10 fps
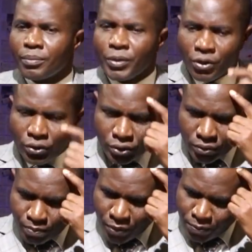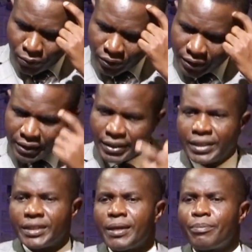Because people sit
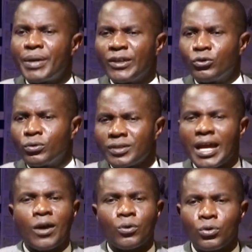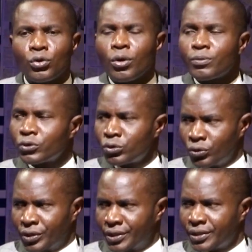in their bedrooms and cook up
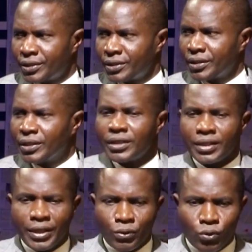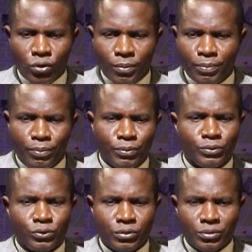stories. Mm. They cook up
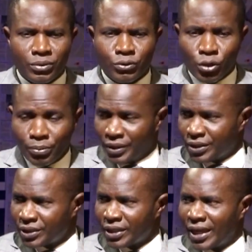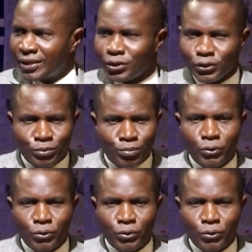rubbish and just